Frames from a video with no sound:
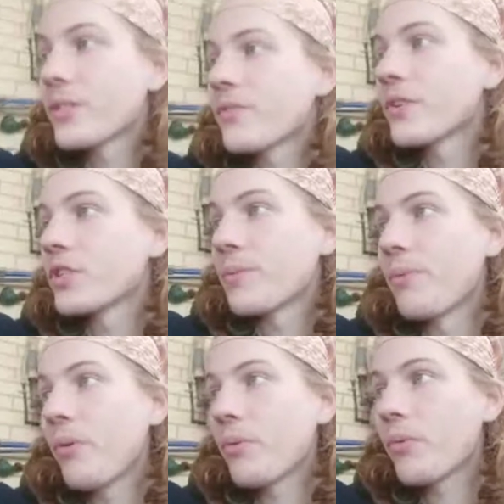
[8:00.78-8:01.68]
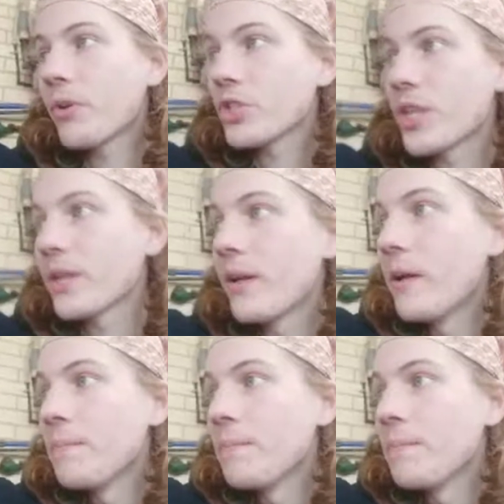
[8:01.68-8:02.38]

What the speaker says: for your support and watching.